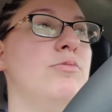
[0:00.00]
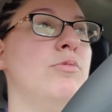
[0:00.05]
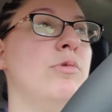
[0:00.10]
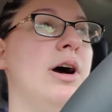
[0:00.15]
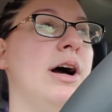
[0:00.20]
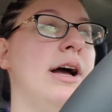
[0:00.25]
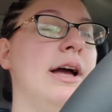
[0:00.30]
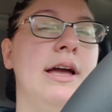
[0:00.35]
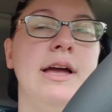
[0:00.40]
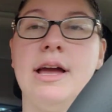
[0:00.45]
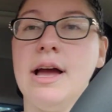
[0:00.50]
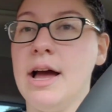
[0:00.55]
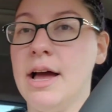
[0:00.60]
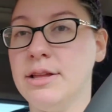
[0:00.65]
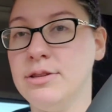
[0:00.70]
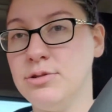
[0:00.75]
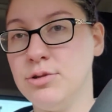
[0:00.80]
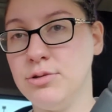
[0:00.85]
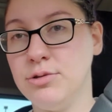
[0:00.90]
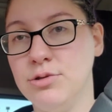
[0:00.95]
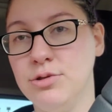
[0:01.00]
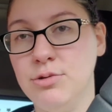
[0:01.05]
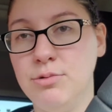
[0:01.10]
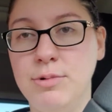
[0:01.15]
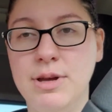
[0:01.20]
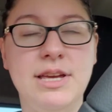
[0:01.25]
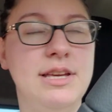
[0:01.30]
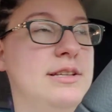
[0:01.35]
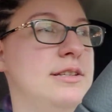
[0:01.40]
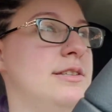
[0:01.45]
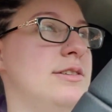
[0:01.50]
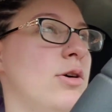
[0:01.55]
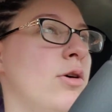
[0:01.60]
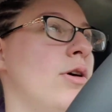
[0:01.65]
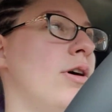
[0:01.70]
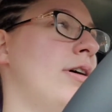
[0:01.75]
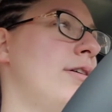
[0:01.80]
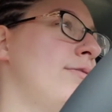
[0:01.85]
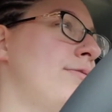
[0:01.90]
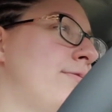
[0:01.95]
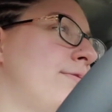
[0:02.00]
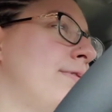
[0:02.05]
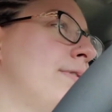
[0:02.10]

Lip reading: why I took 2 weeks off